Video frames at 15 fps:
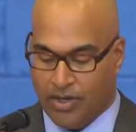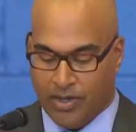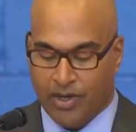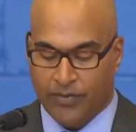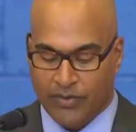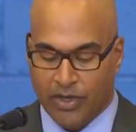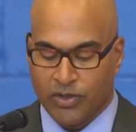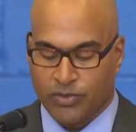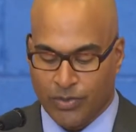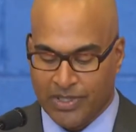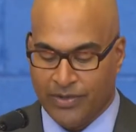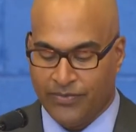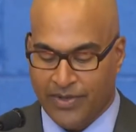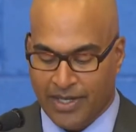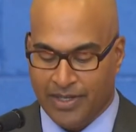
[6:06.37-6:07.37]
of those we
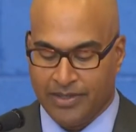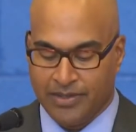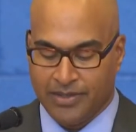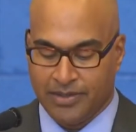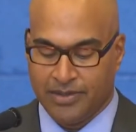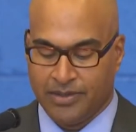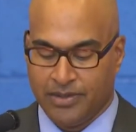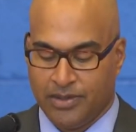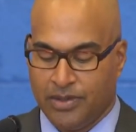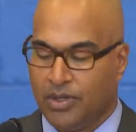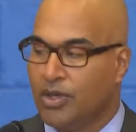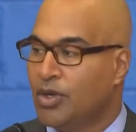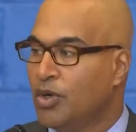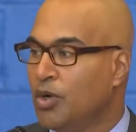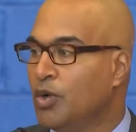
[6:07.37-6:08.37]
defend
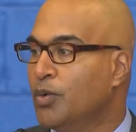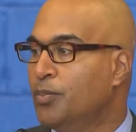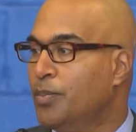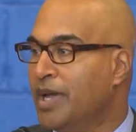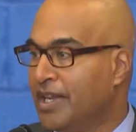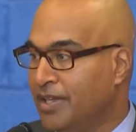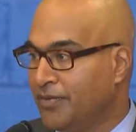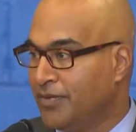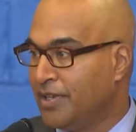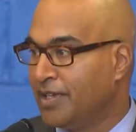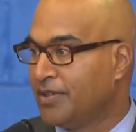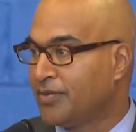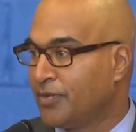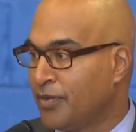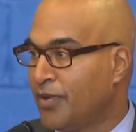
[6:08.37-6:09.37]
who
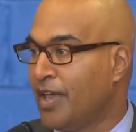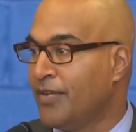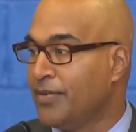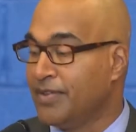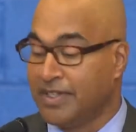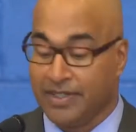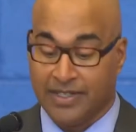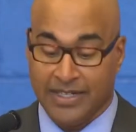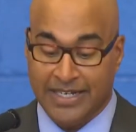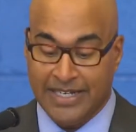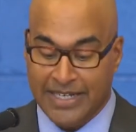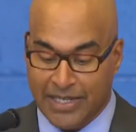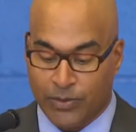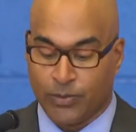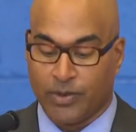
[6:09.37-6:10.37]
benefit from having an
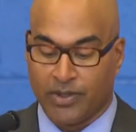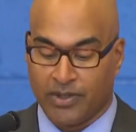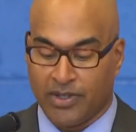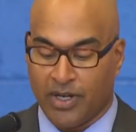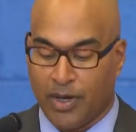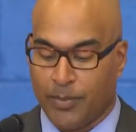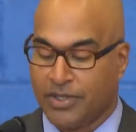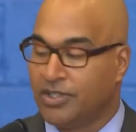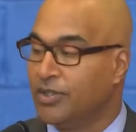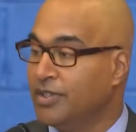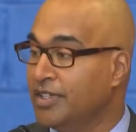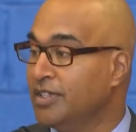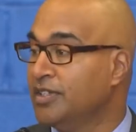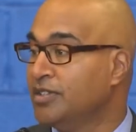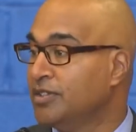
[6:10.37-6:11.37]
equal
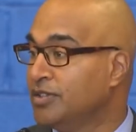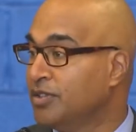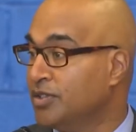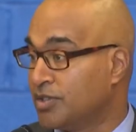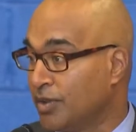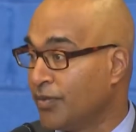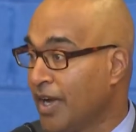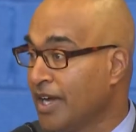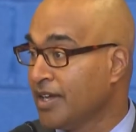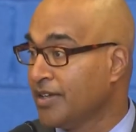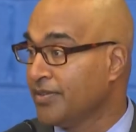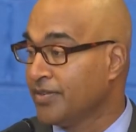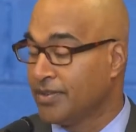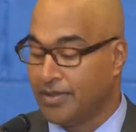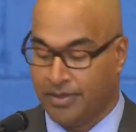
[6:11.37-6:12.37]
opportunity to
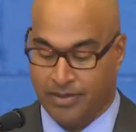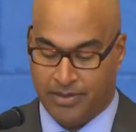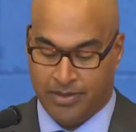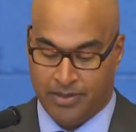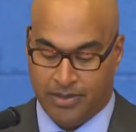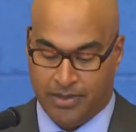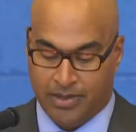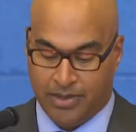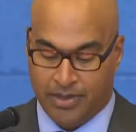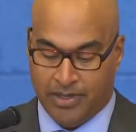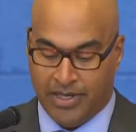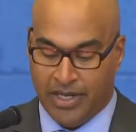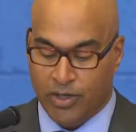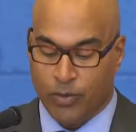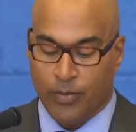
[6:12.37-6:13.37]
survive
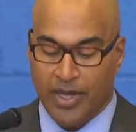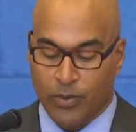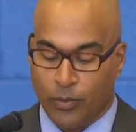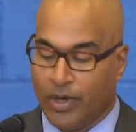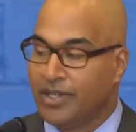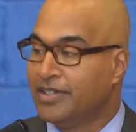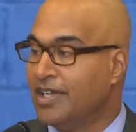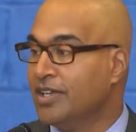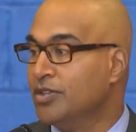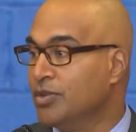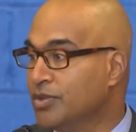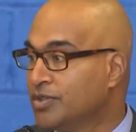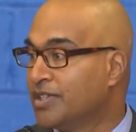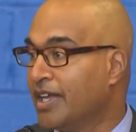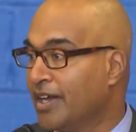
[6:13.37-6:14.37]
and who may one day
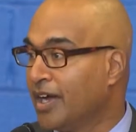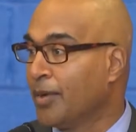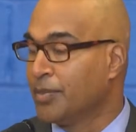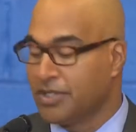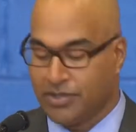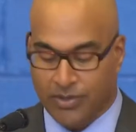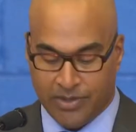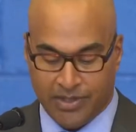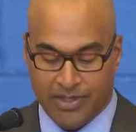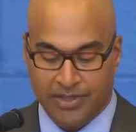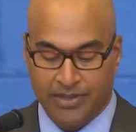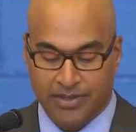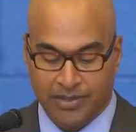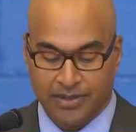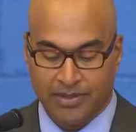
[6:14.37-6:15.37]
use that
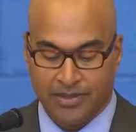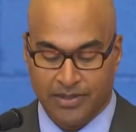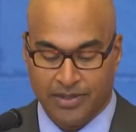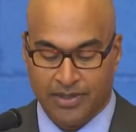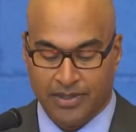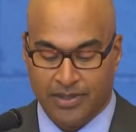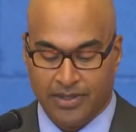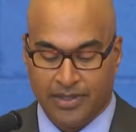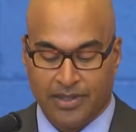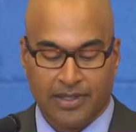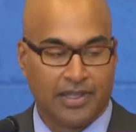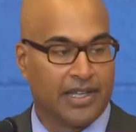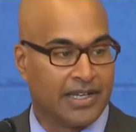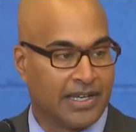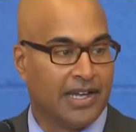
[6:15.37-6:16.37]
opportunity,
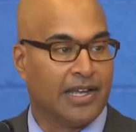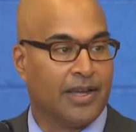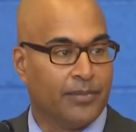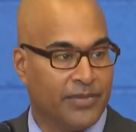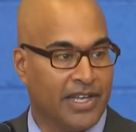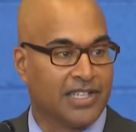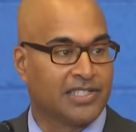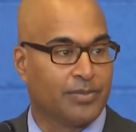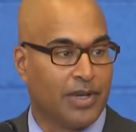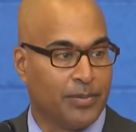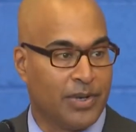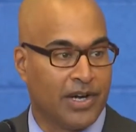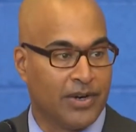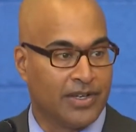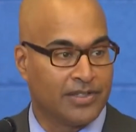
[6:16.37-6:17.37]
like I am thanks to my
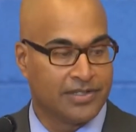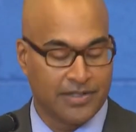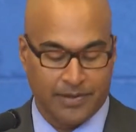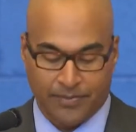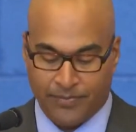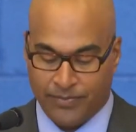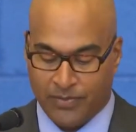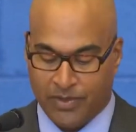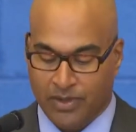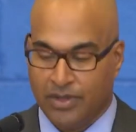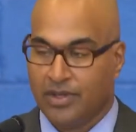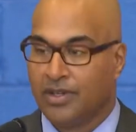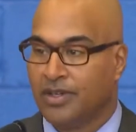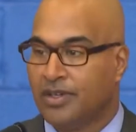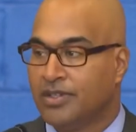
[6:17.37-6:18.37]
parents,
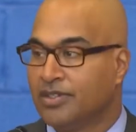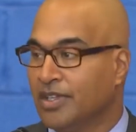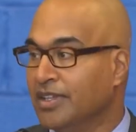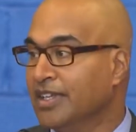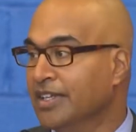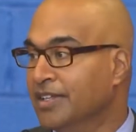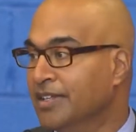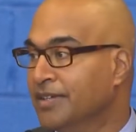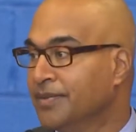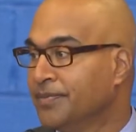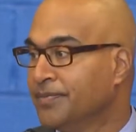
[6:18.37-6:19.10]
to lead.